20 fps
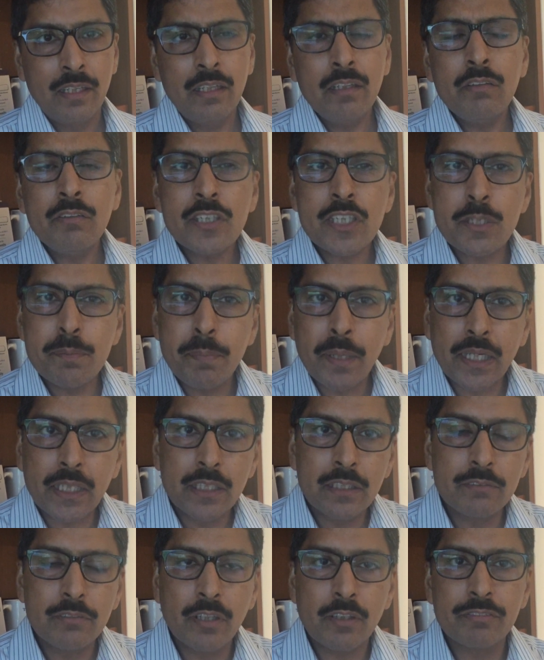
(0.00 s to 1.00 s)

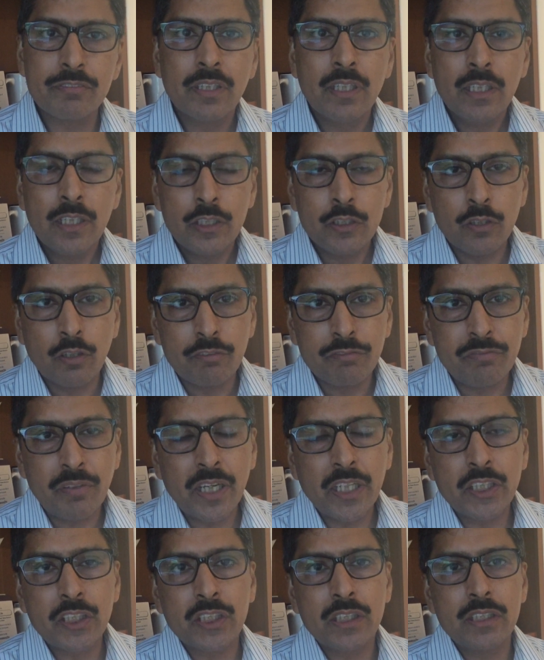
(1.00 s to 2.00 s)
Irrespective of your
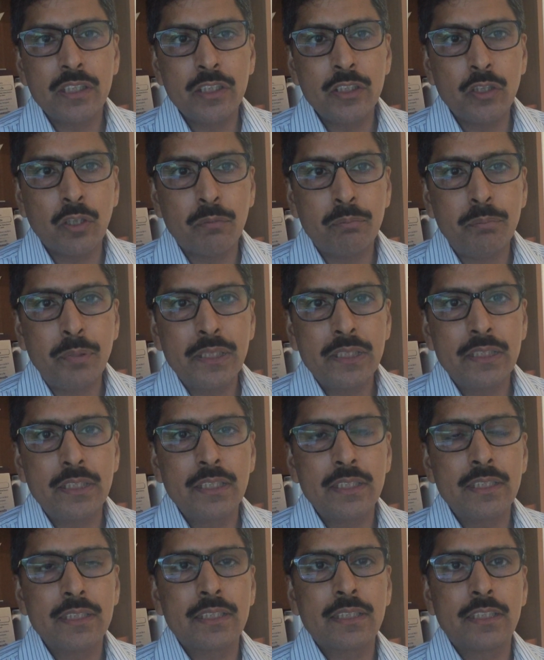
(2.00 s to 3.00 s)
function, your
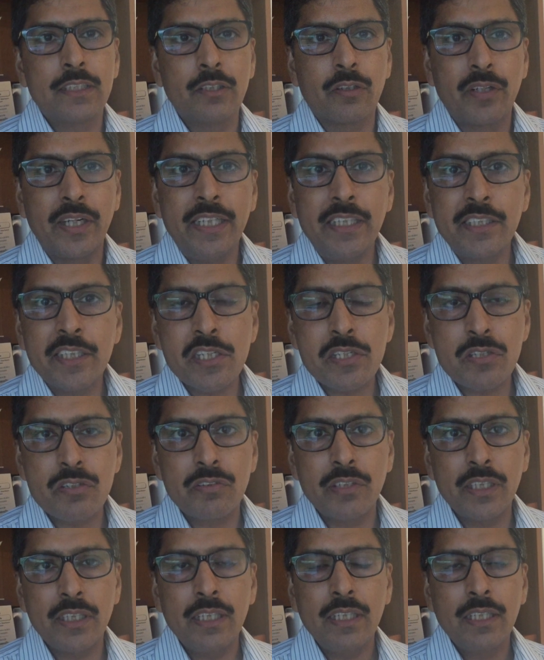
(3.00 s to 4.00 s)
business, your
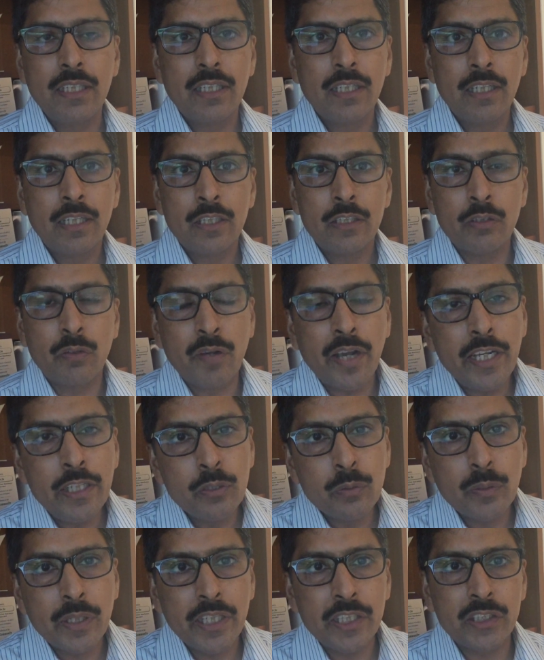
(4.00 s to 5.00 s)
industry, your
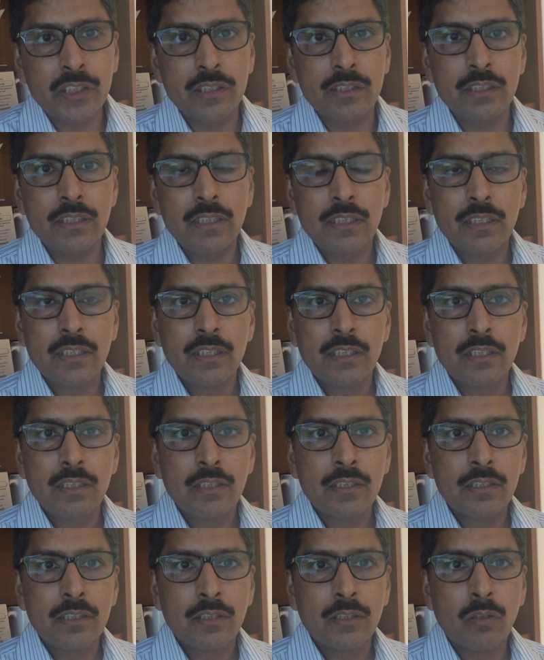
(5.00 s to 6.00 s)
education,
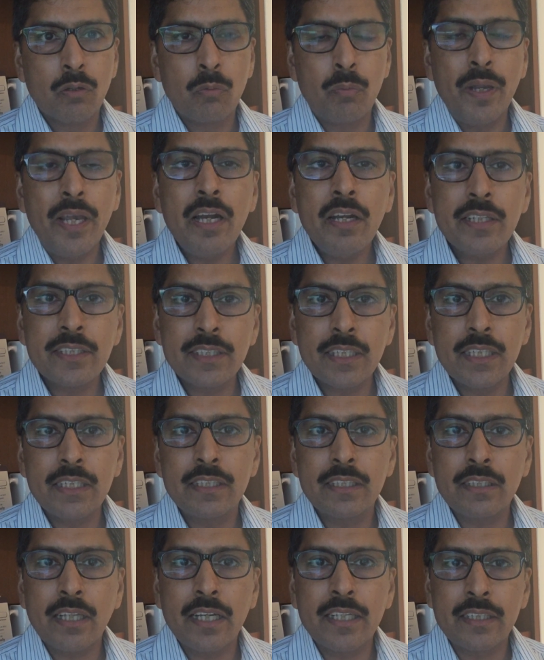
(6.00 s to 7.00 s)
where is it
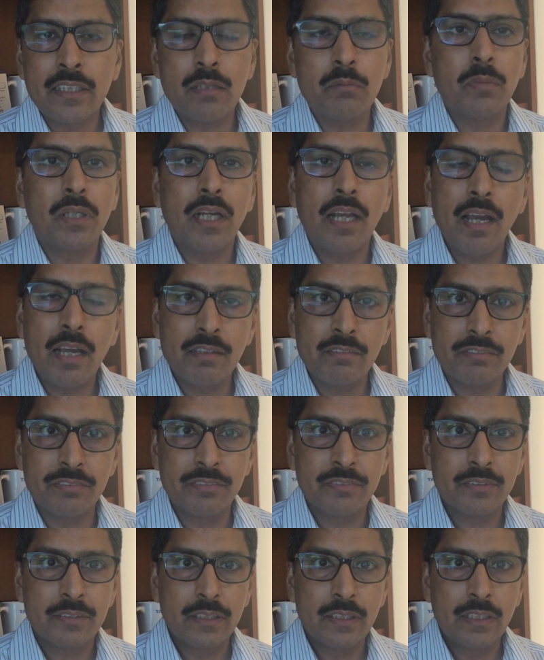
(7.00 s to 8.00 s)
that I come
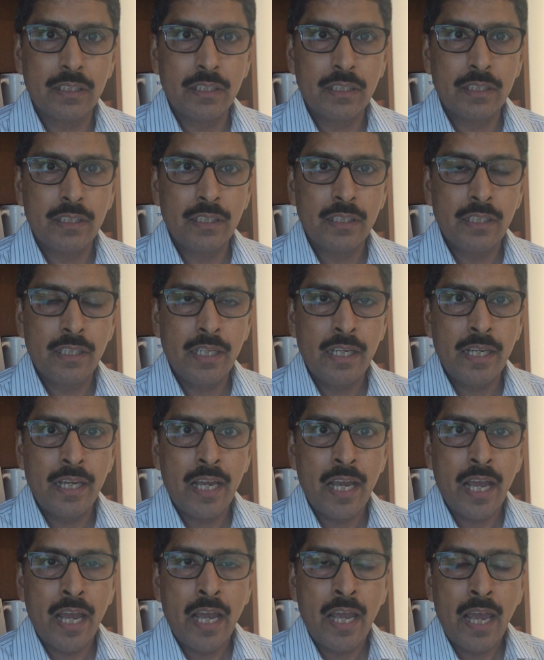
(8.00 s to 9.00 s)
alive?
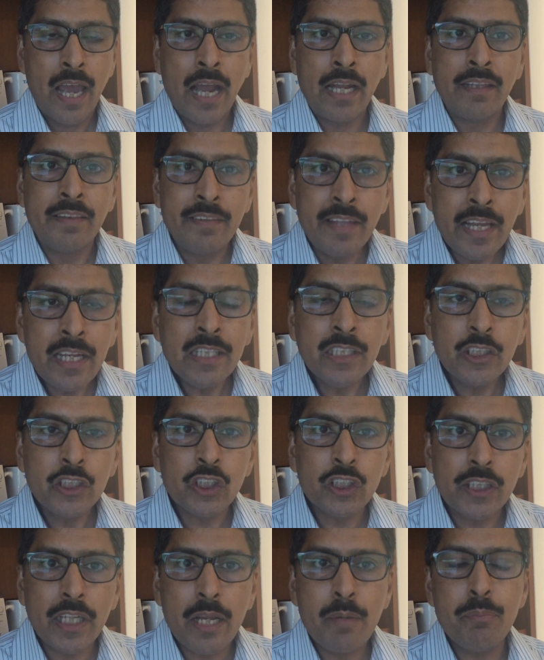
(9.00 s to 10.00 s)
And then
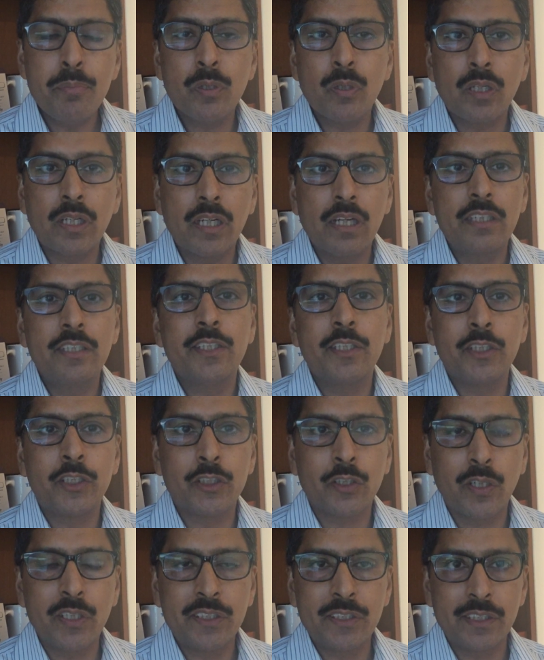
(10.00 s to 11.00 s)
shape your career
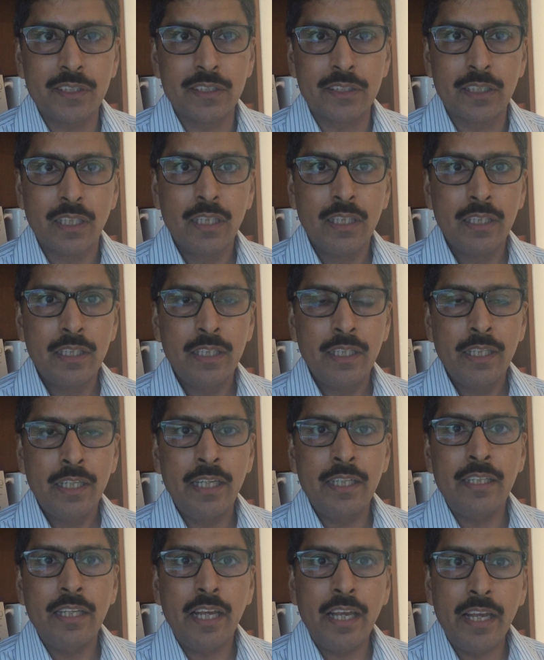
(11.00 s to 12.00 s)
choices
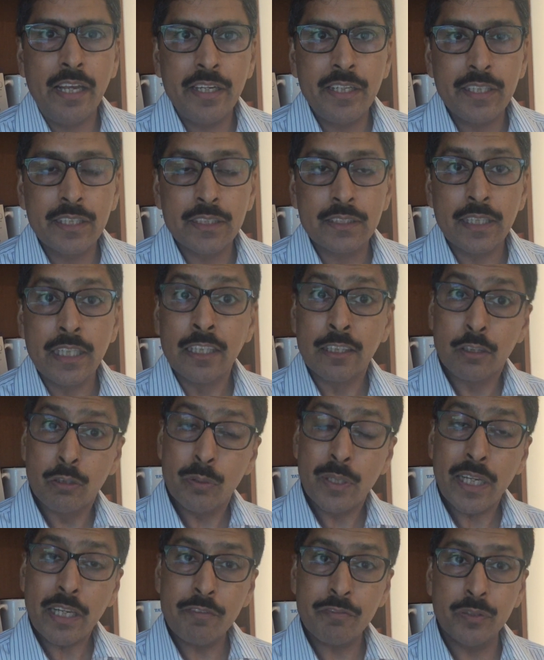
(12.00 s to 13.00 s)
in areas,
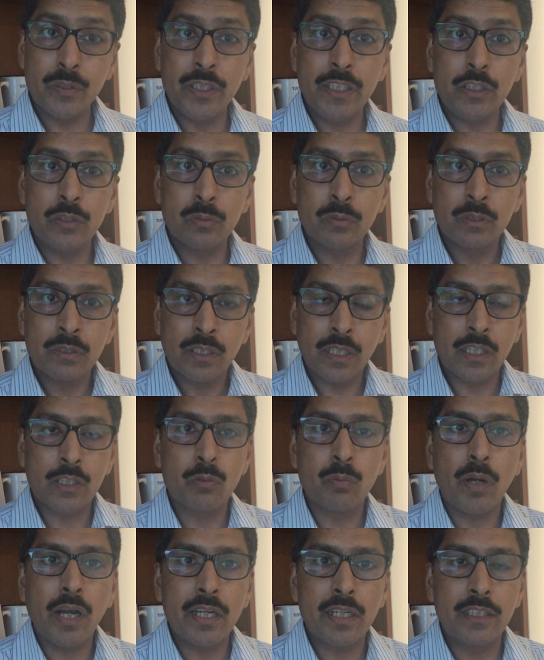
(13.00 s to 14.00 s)
including if you need to
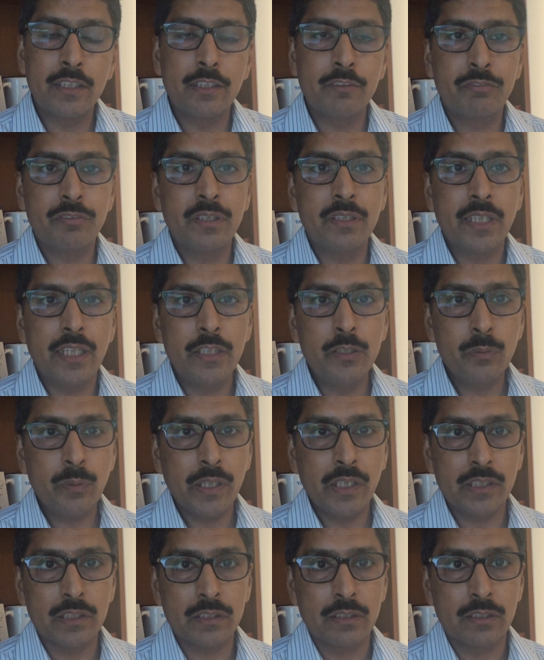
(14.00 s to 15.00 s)
acquire a different
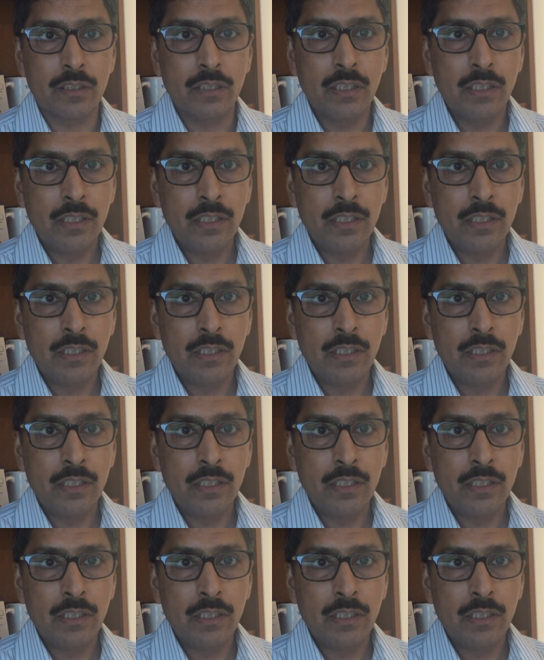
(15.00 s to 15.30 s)
education,